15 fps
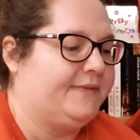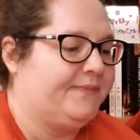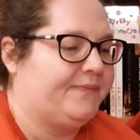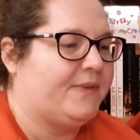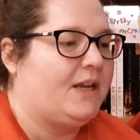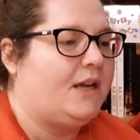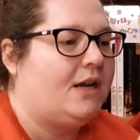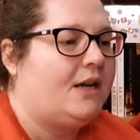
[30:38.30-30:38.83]

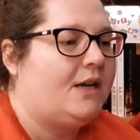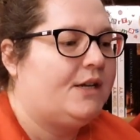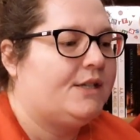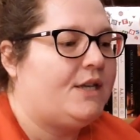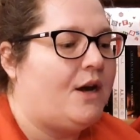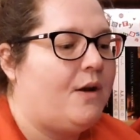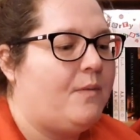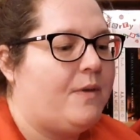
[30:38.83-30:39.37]
So
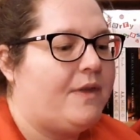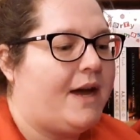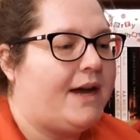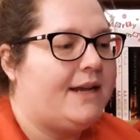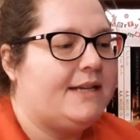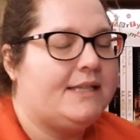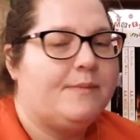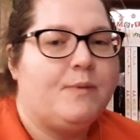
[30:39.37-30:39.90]
that is the
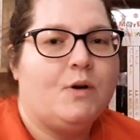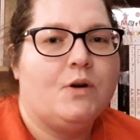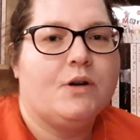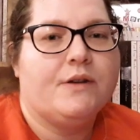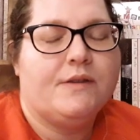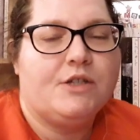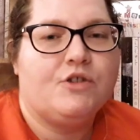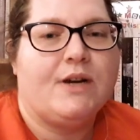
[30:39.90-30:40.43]
book, The
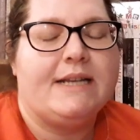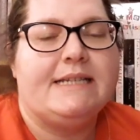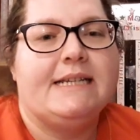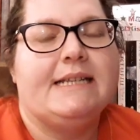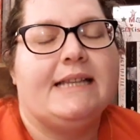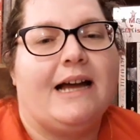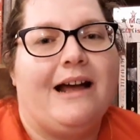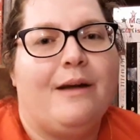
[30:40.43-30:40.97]
Stranding, that I'll be
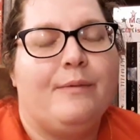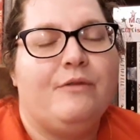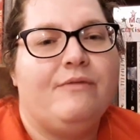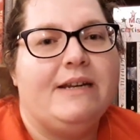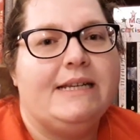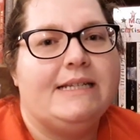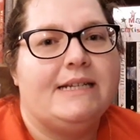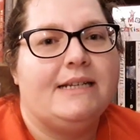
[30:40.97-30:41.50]
reading
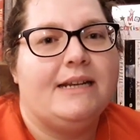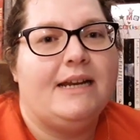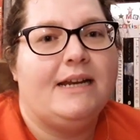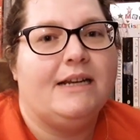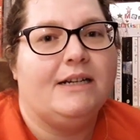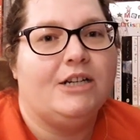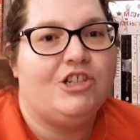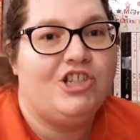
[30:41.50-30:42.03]
in
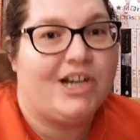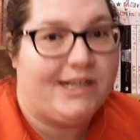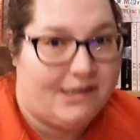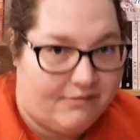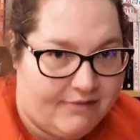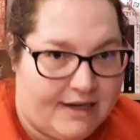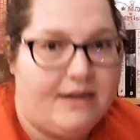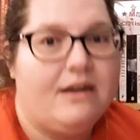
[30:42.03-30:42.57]
January
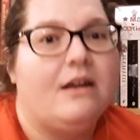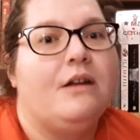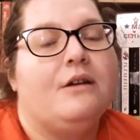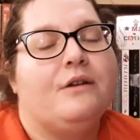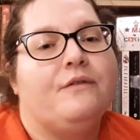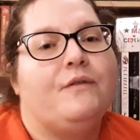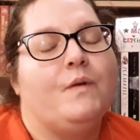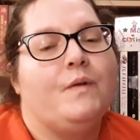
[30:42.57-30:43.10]
for the
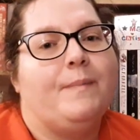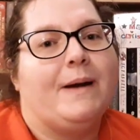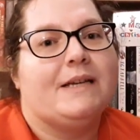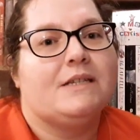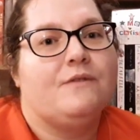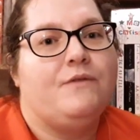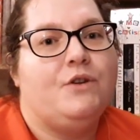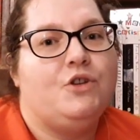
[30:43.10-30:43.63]
past and future
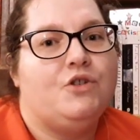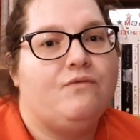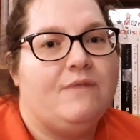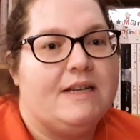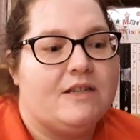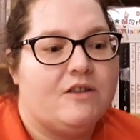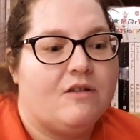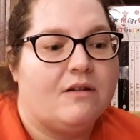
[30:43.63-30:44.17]
readathon. I'll
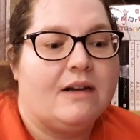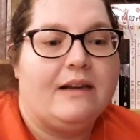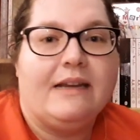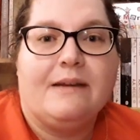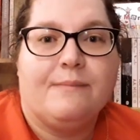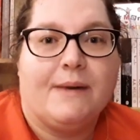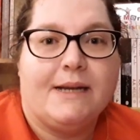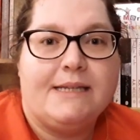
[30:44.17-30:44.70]
link my
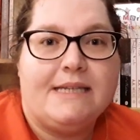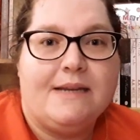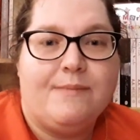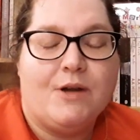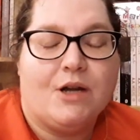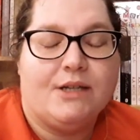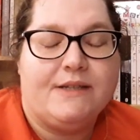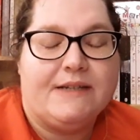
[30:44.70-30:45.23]
TBR
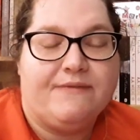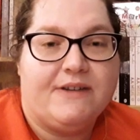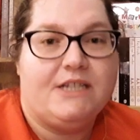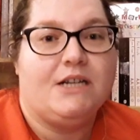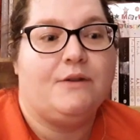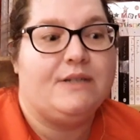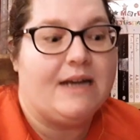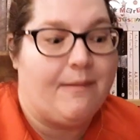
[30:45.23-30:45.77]
video down
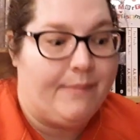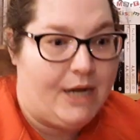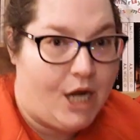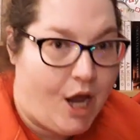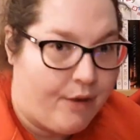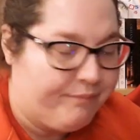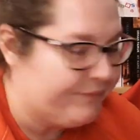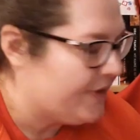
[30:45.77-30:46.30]
below.
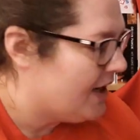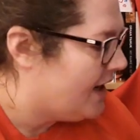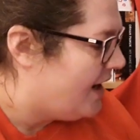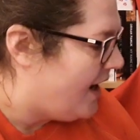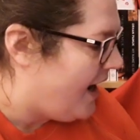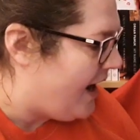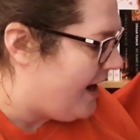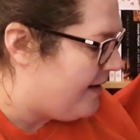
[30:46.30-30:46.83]
Um,
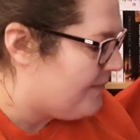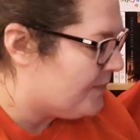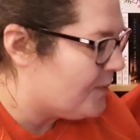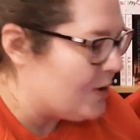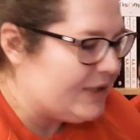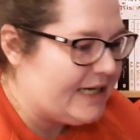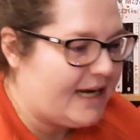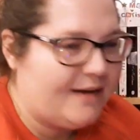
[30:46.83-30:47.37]
but in terms of
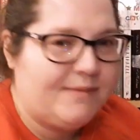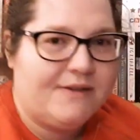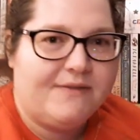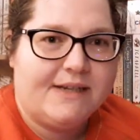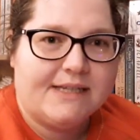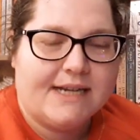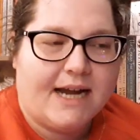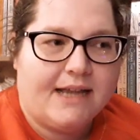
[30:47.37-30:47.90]
this calendar
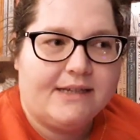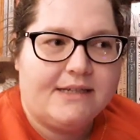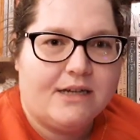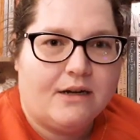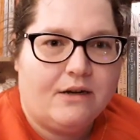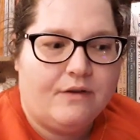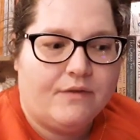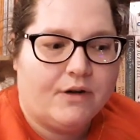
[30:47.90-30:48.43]

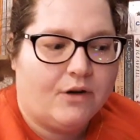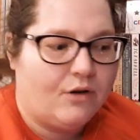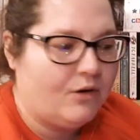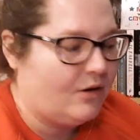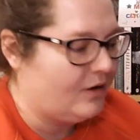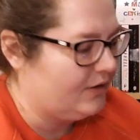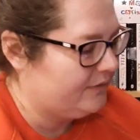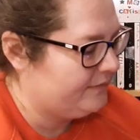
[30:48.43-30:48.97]
overall,
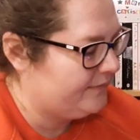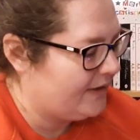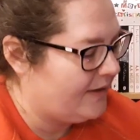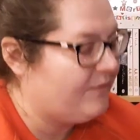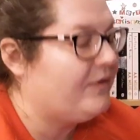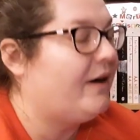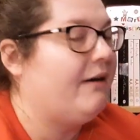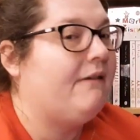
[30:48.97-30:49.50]
I'm very,
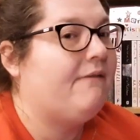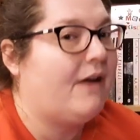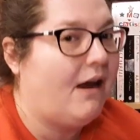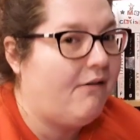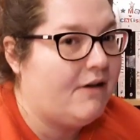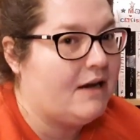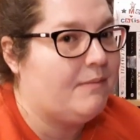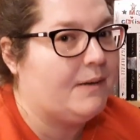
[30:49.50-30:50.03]
very
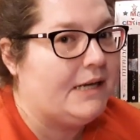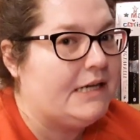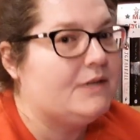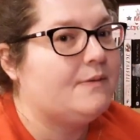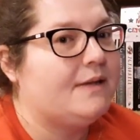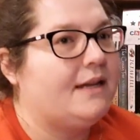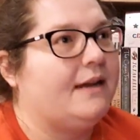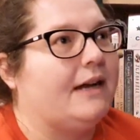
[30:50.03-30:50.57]
pleased with it
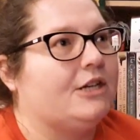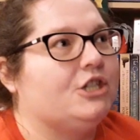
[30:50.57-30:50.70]
actually.